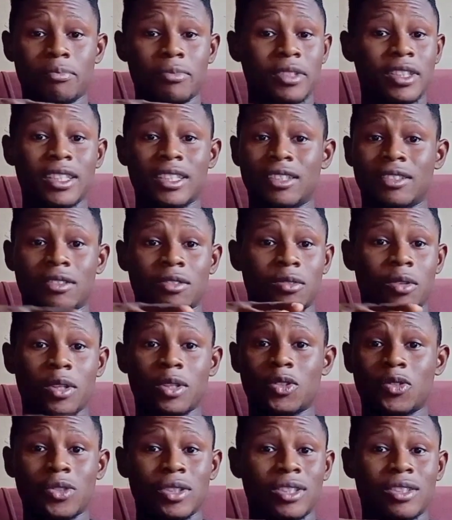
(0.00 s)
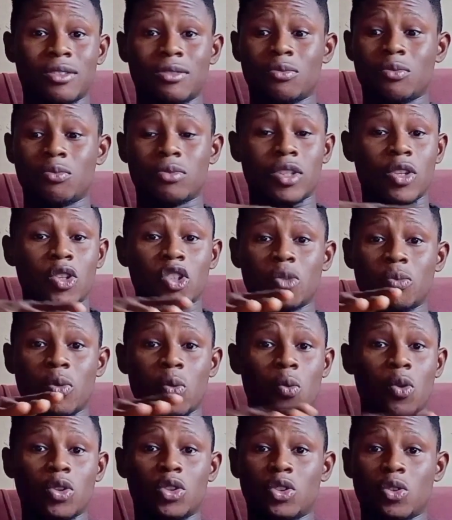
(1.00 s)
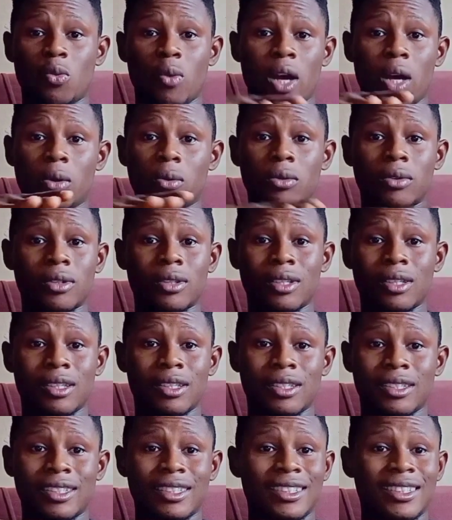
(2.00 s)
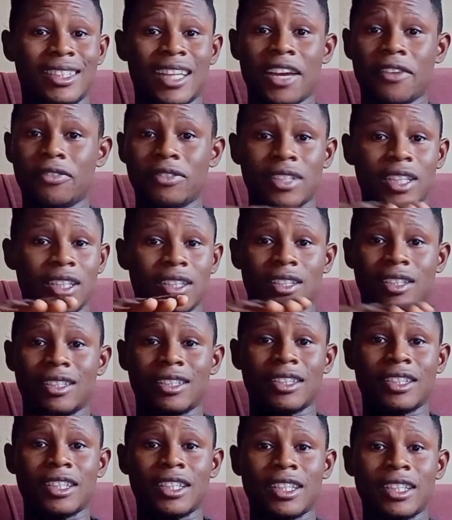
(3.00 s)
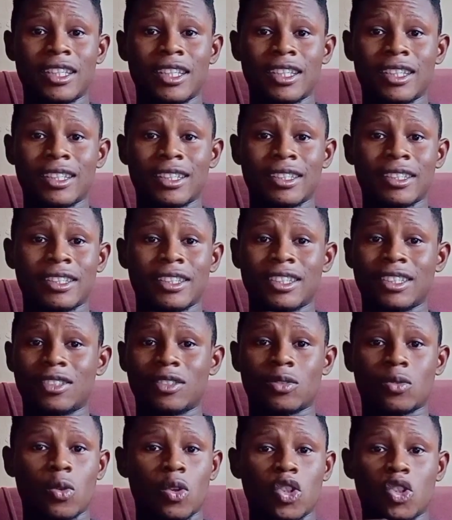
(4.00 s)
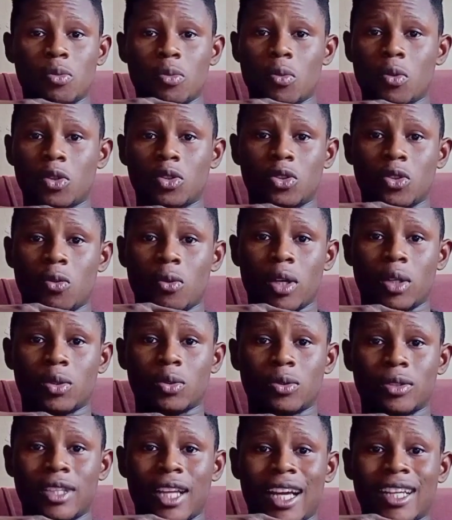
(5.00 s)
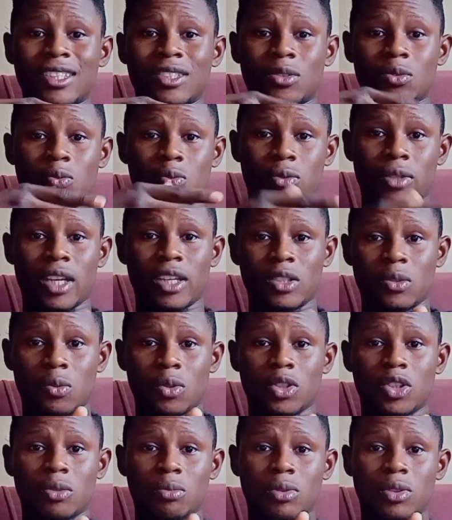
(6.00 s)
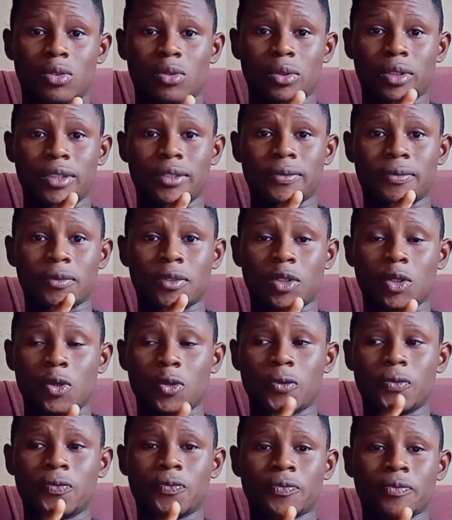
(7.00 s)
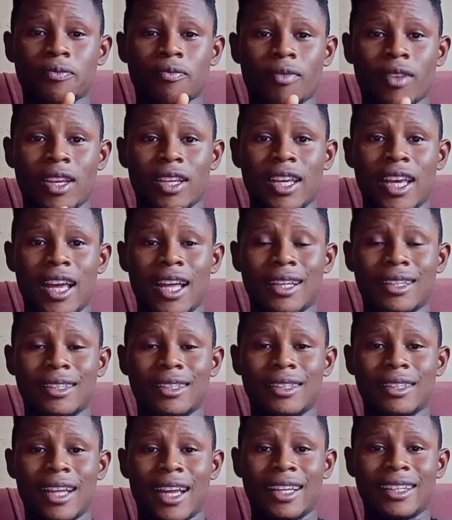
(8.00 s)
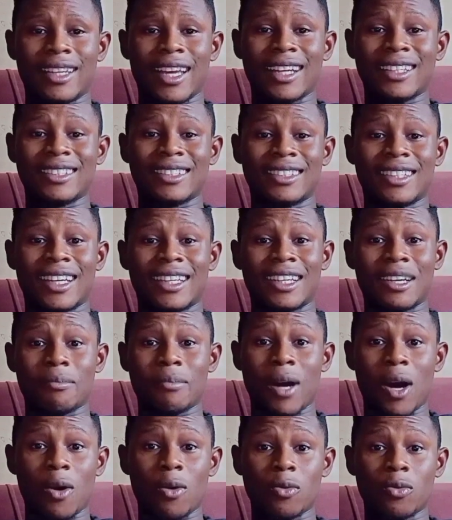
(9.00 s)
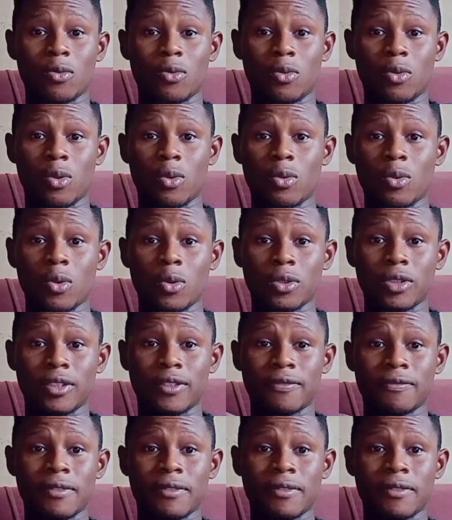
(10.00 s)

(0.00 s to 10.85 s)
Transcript: It's going to be worth your while. Definitely, it's going to be worth your while. So that is what you'll be doing. So yeah, and that is that about logos.